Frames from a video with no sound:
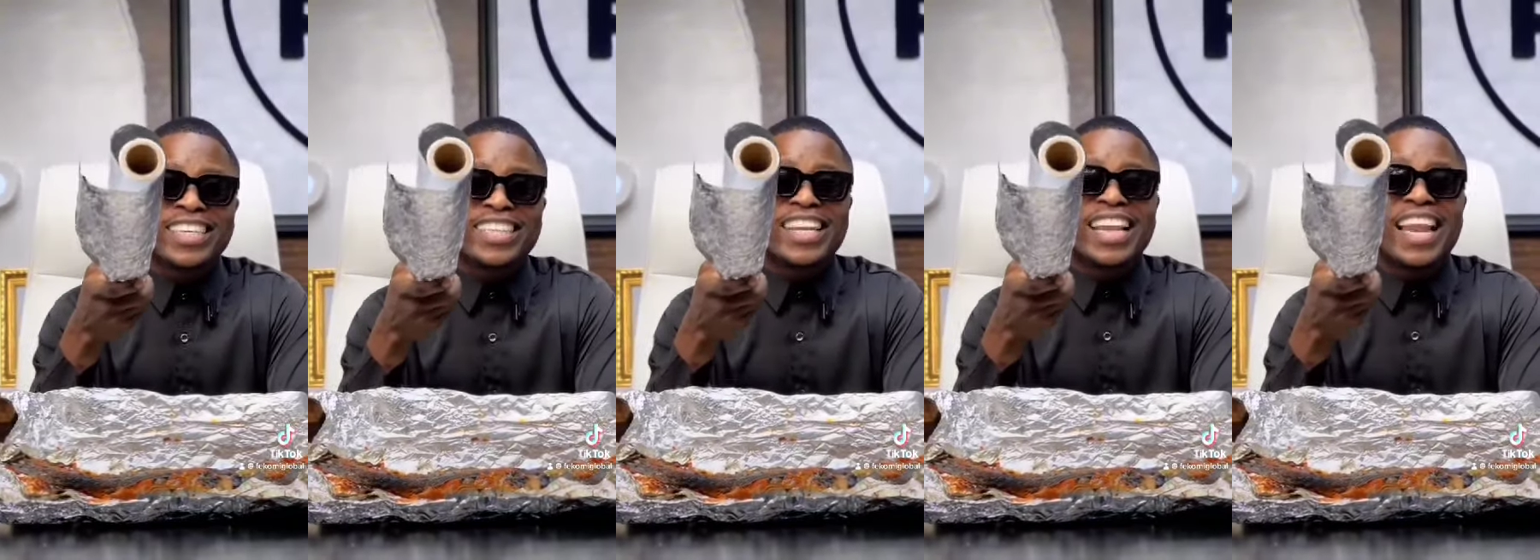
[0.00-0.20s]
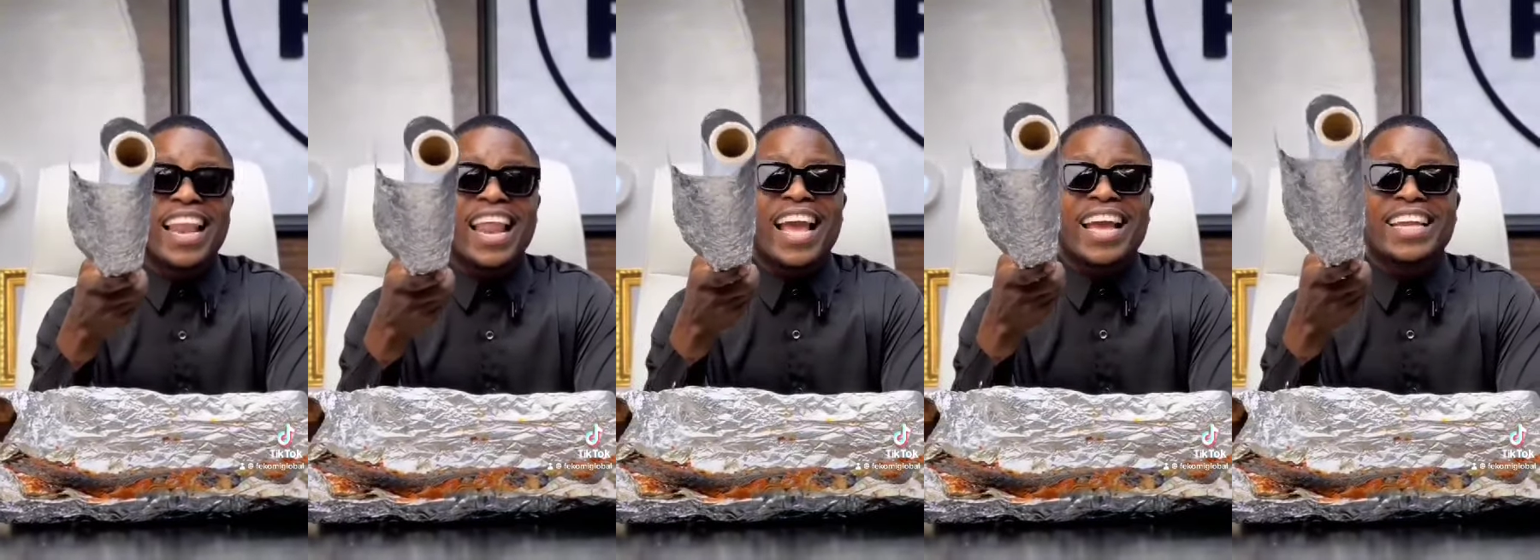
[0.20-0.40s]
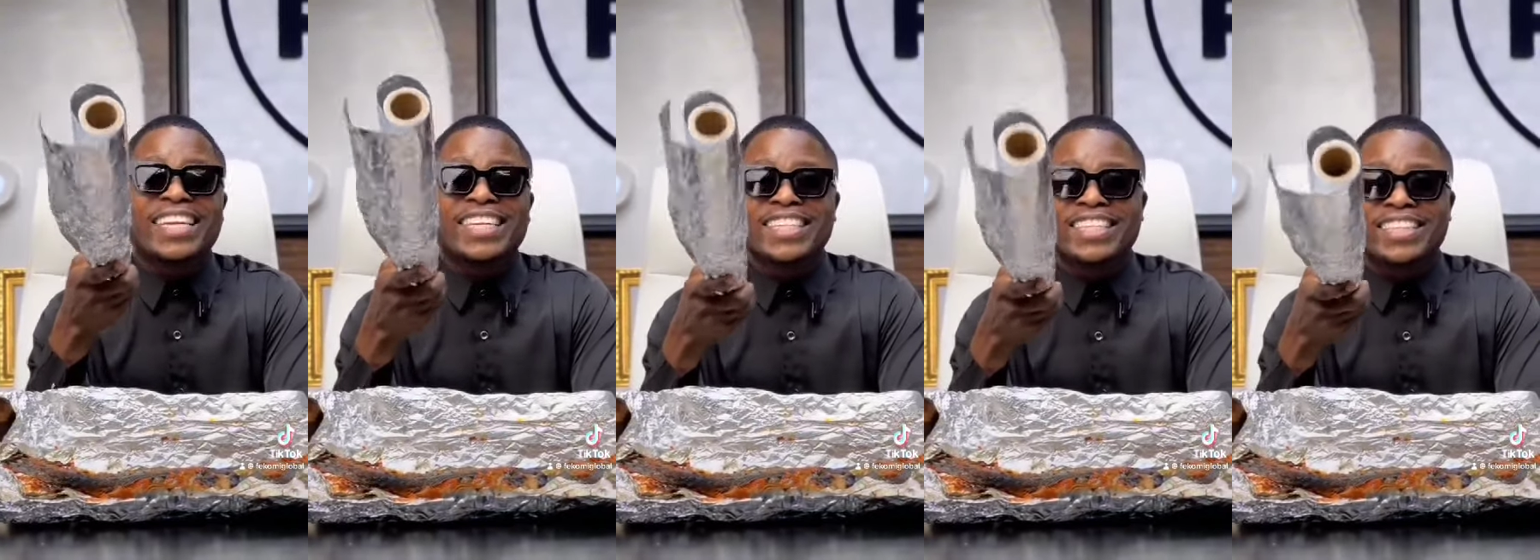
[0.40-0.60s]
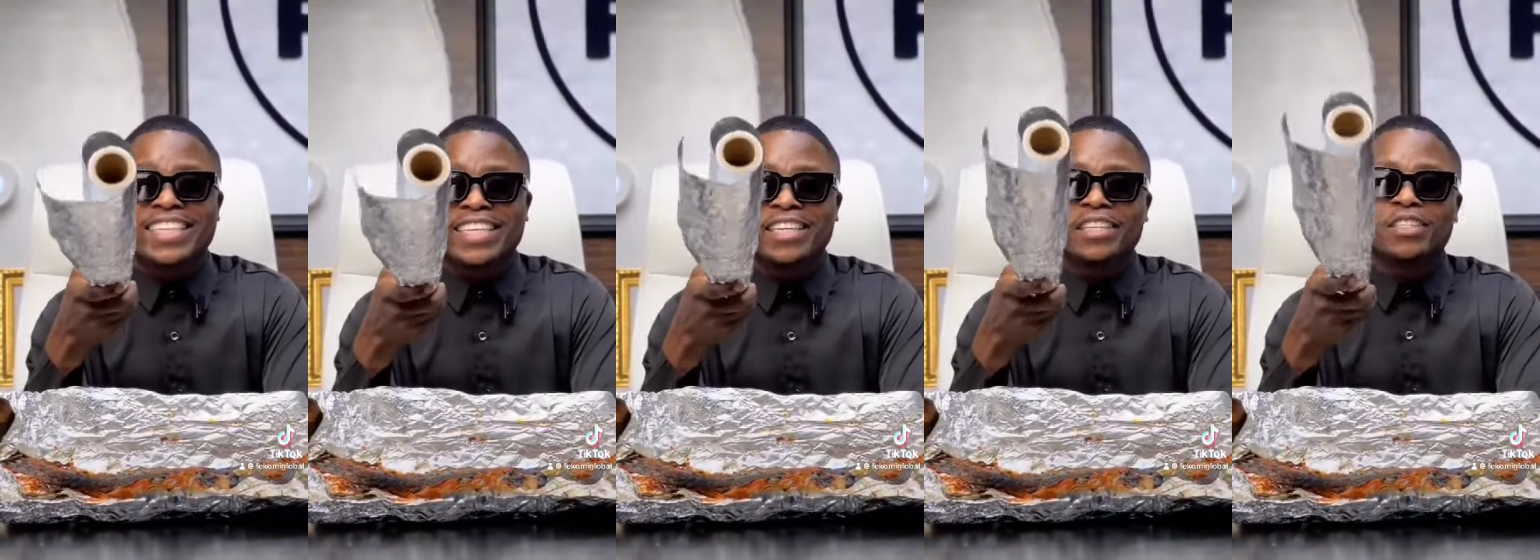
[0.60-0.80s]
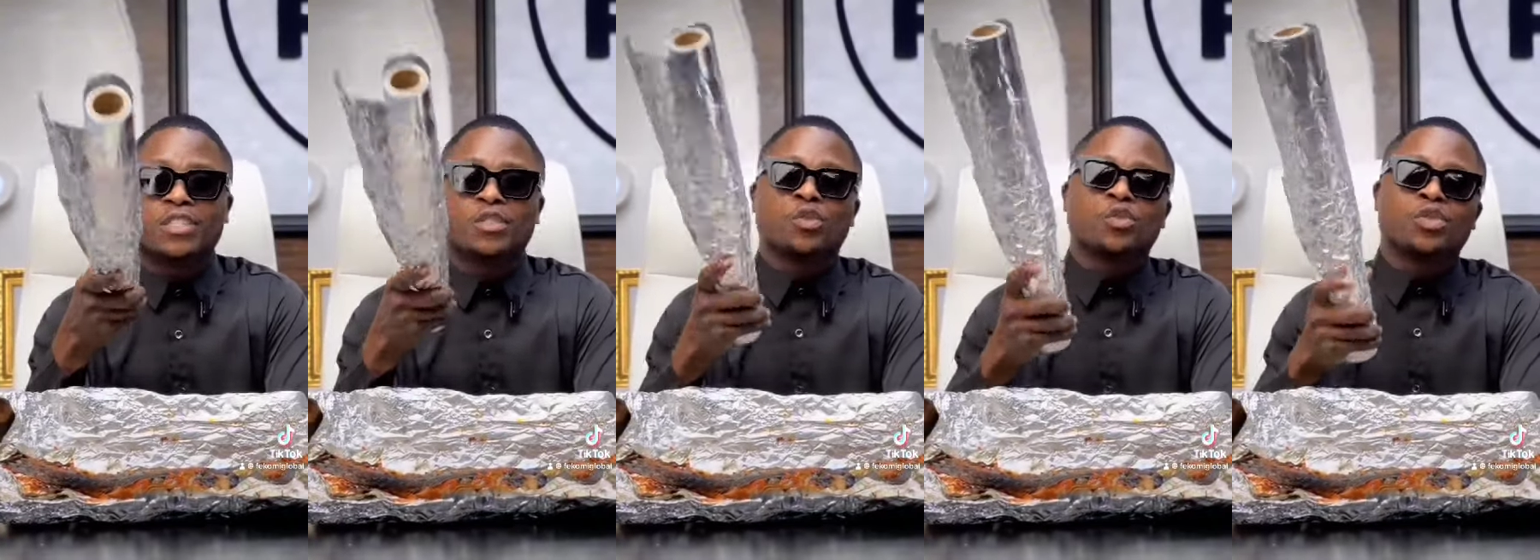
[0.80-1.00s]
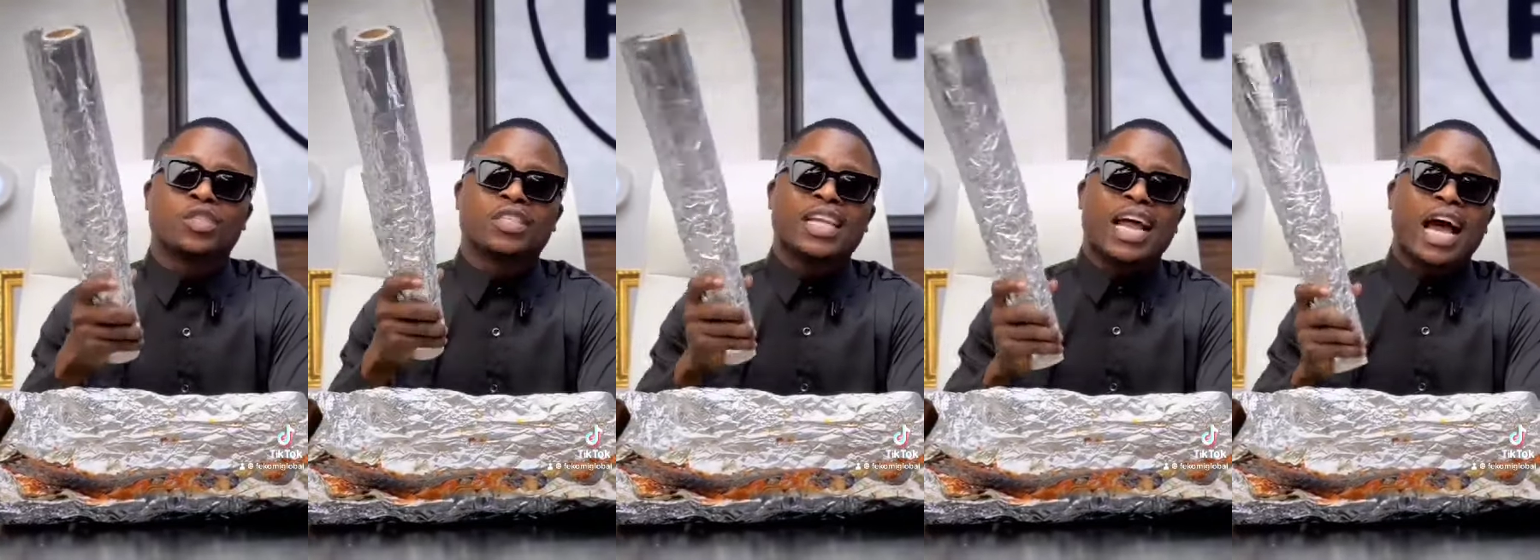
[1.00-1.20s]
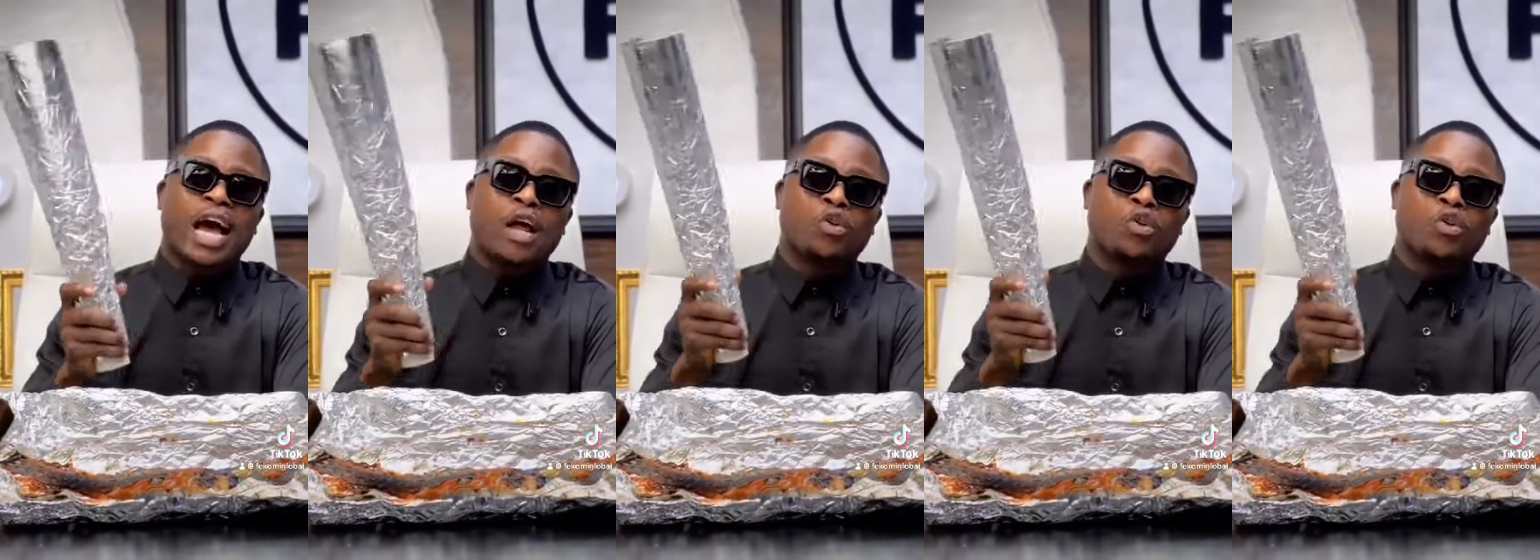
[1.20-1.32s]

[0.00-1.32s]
grill anything using